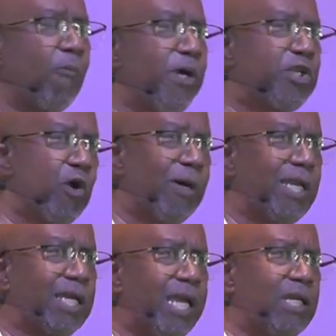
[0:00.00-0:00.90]
we do in
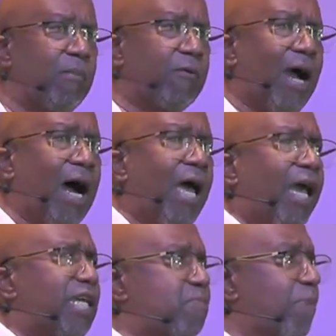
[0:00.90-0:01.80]
the kingdom of God
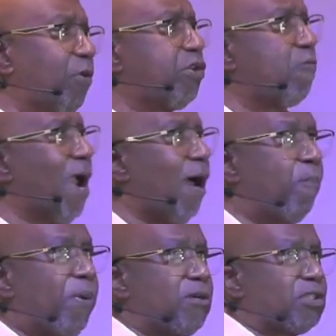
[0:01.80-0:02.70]
is built
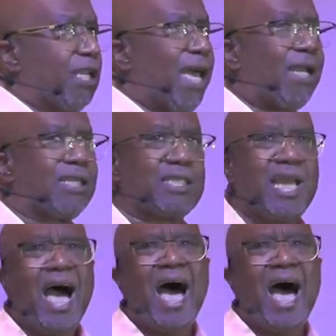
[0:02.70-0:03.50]
around personality.